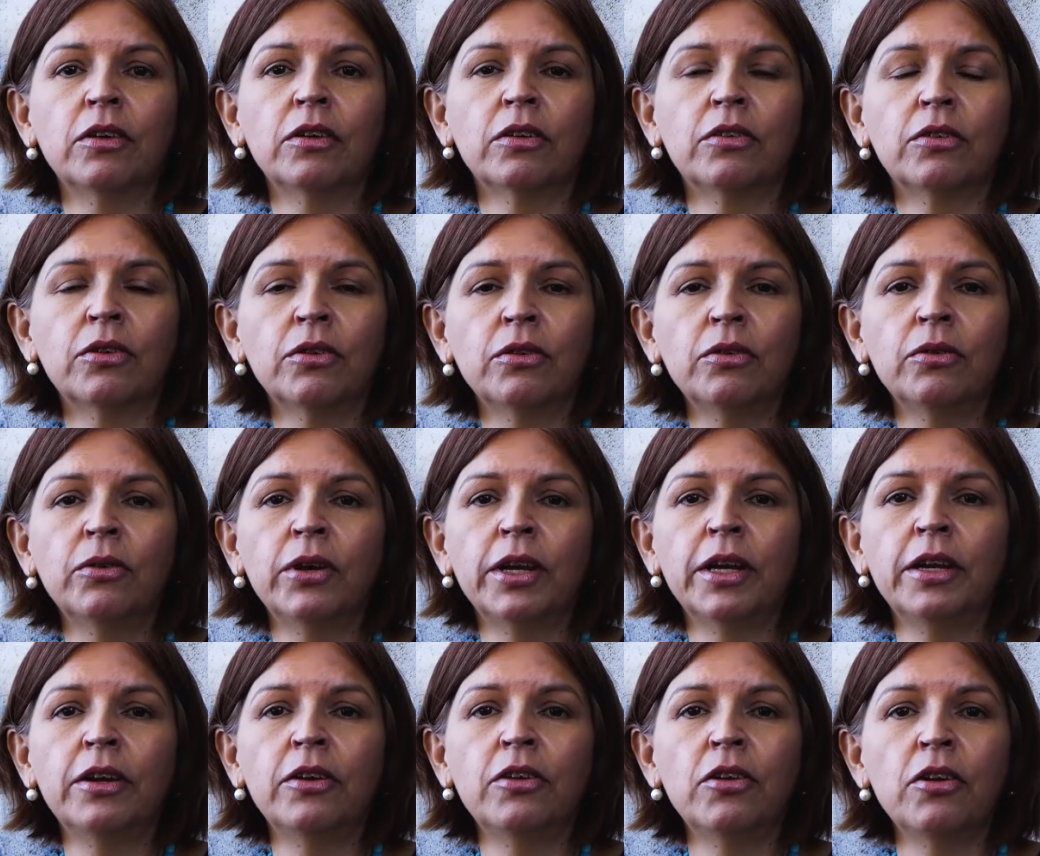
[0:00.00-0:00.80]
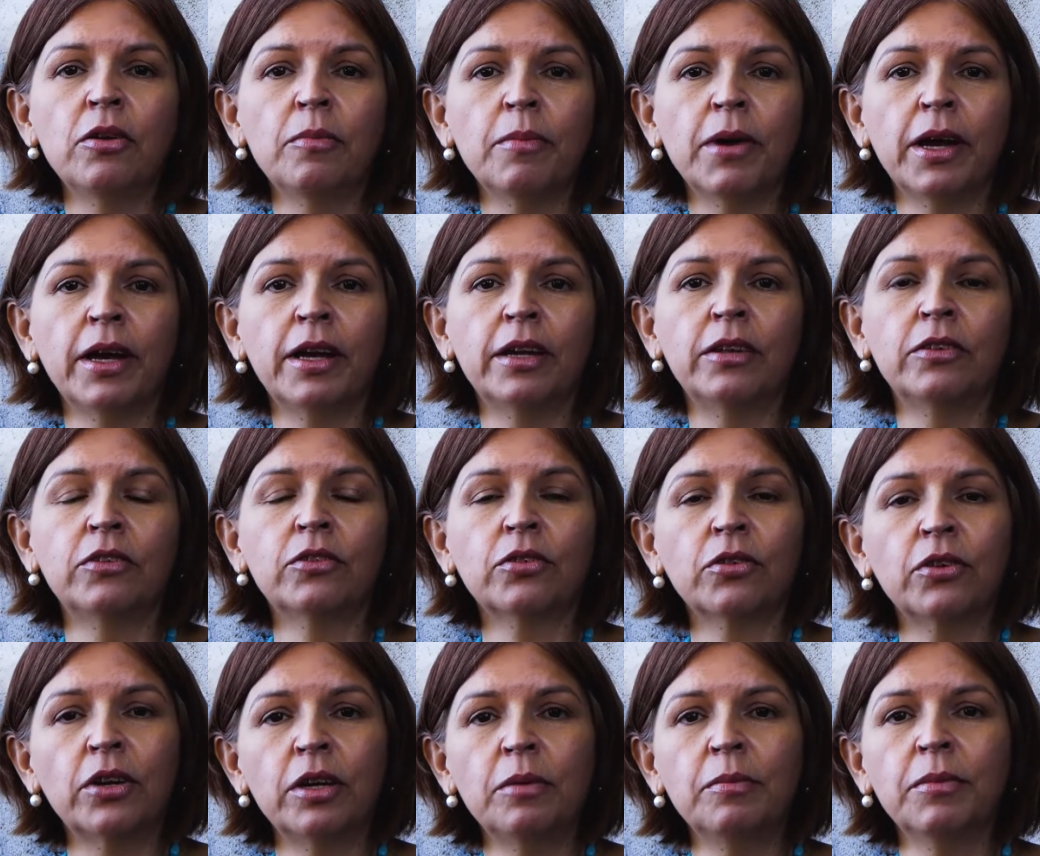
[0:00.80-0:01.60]
cruel, inhumane
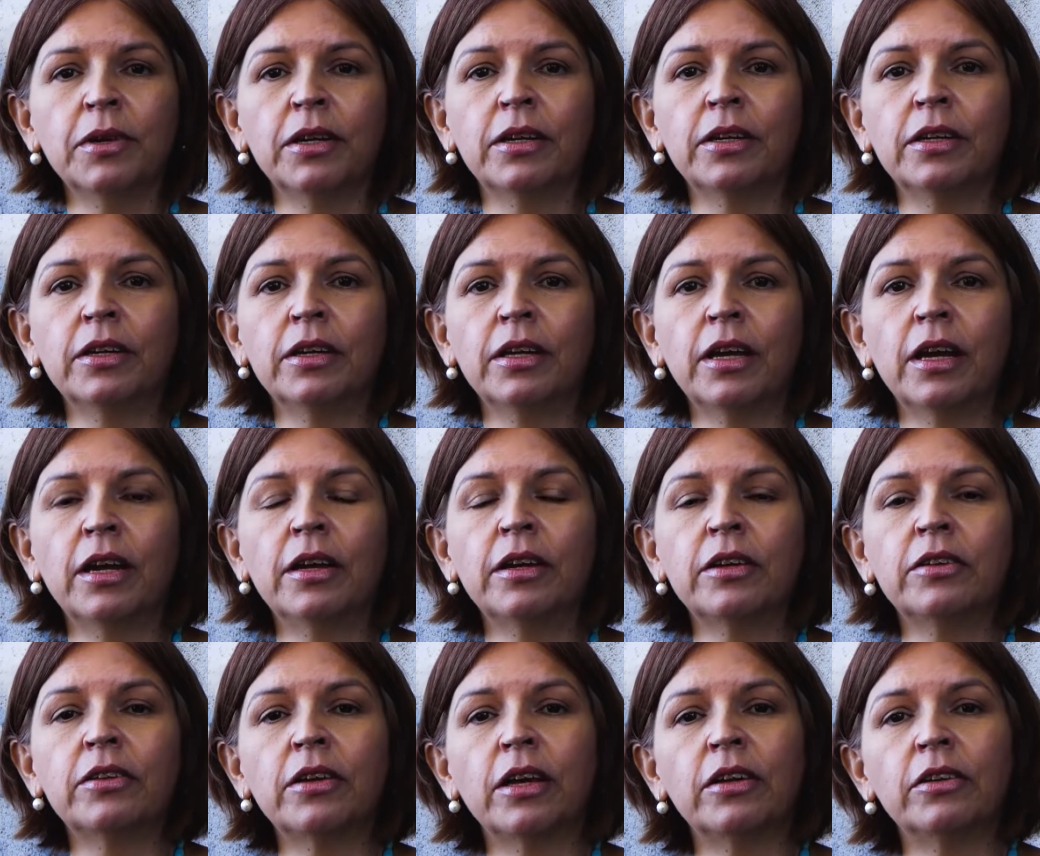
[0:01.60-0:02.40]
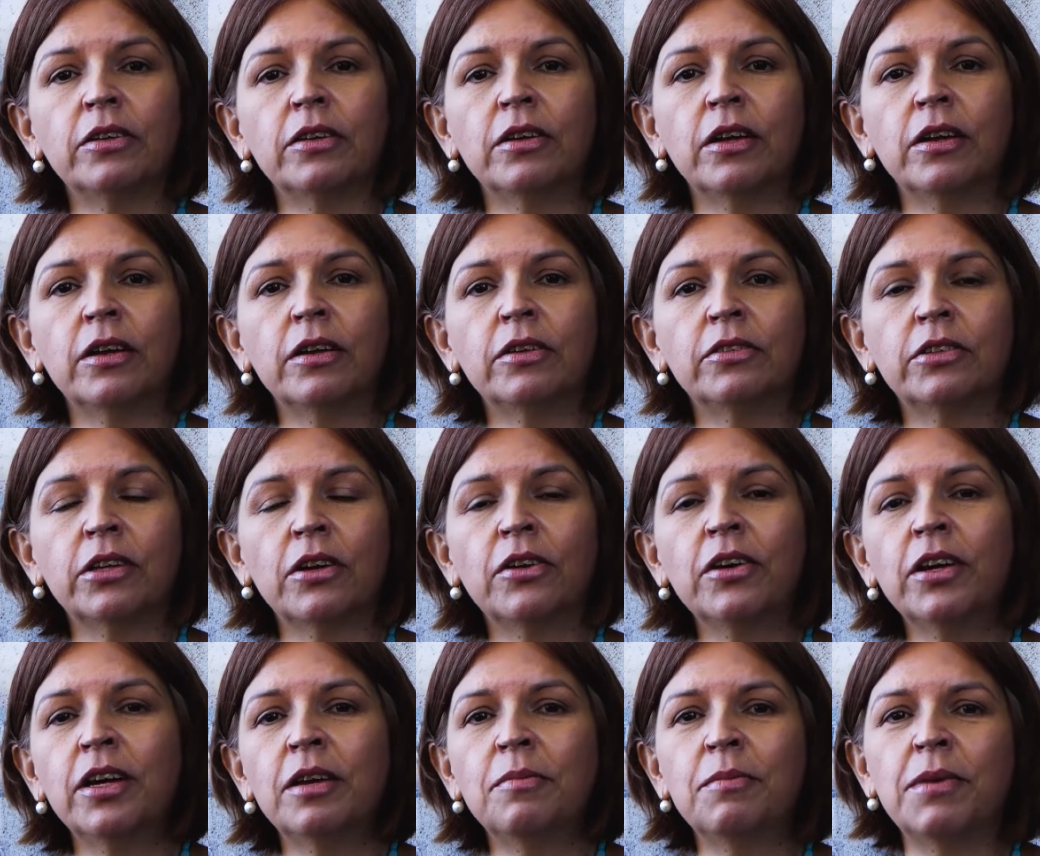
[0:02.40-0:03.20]
treatment, and
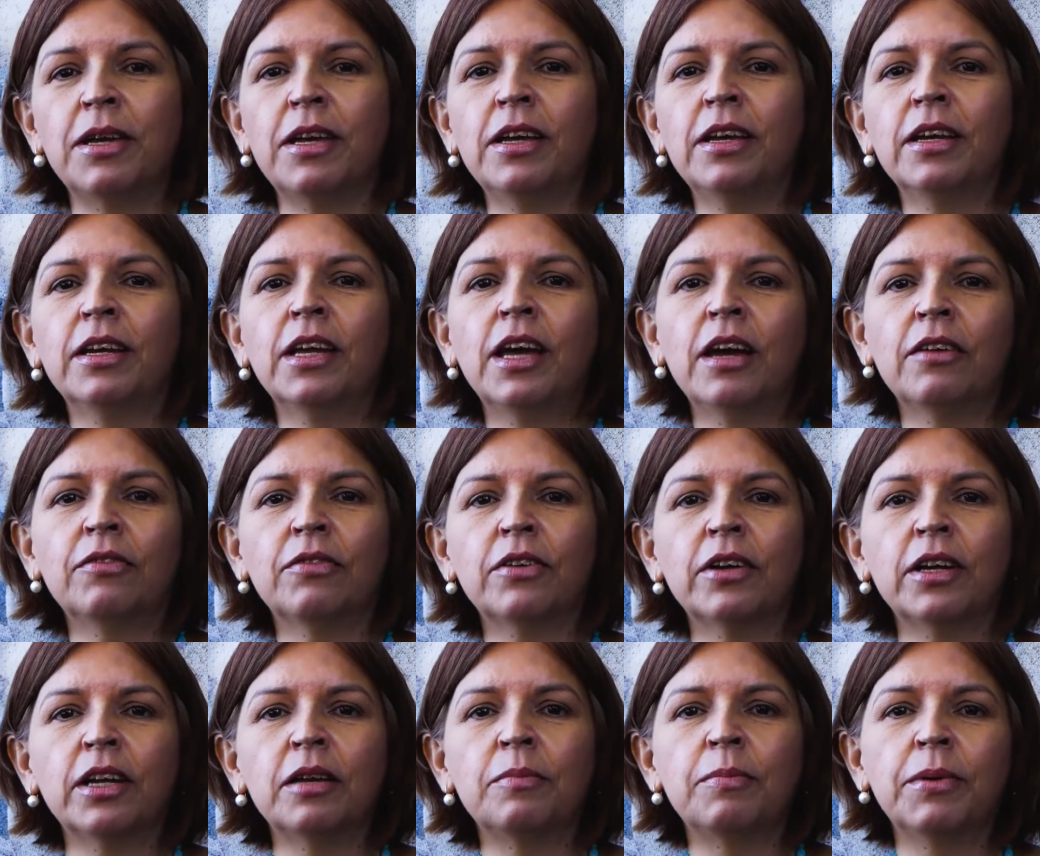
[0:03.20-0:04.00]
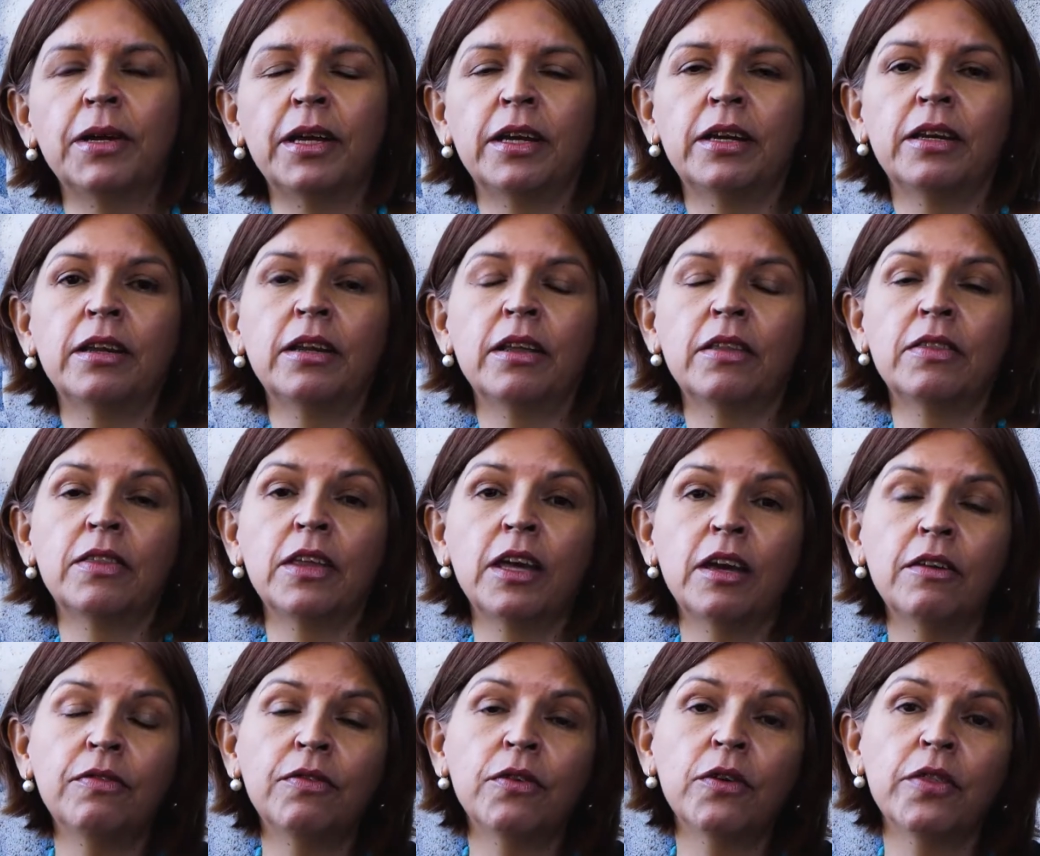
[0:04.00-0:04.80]
Gerry and Megan have really been
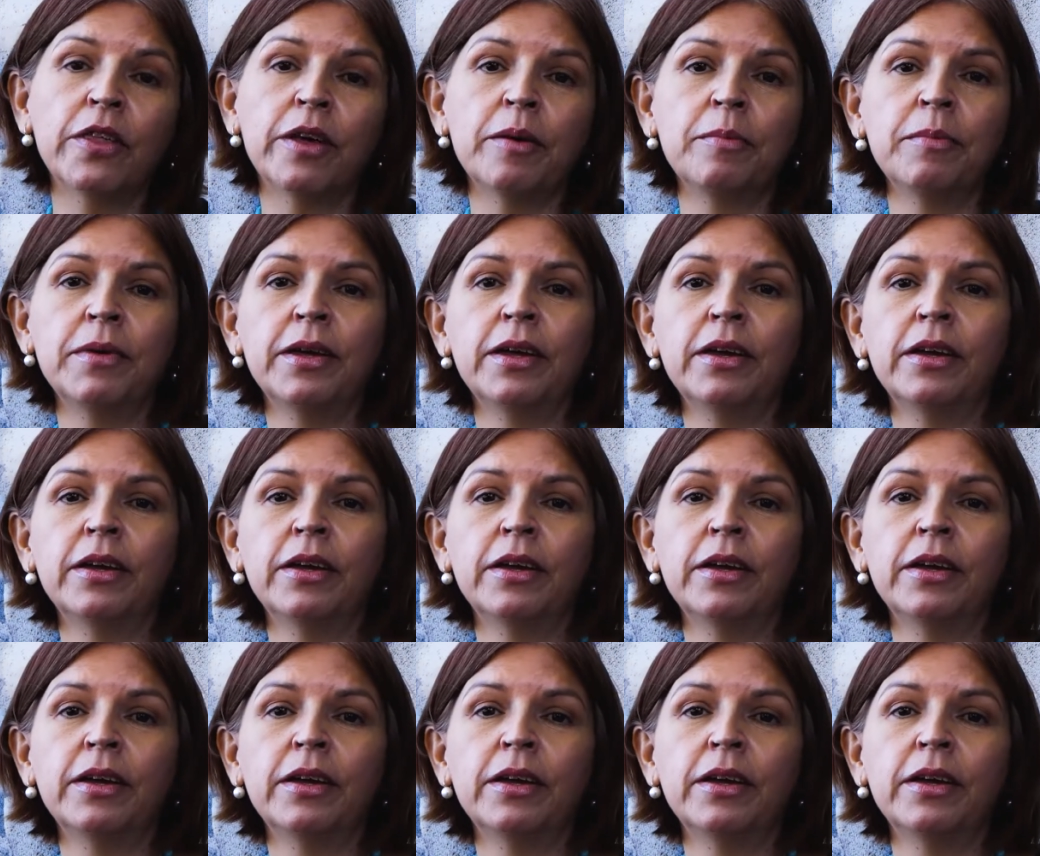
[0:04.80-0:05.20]
there for them,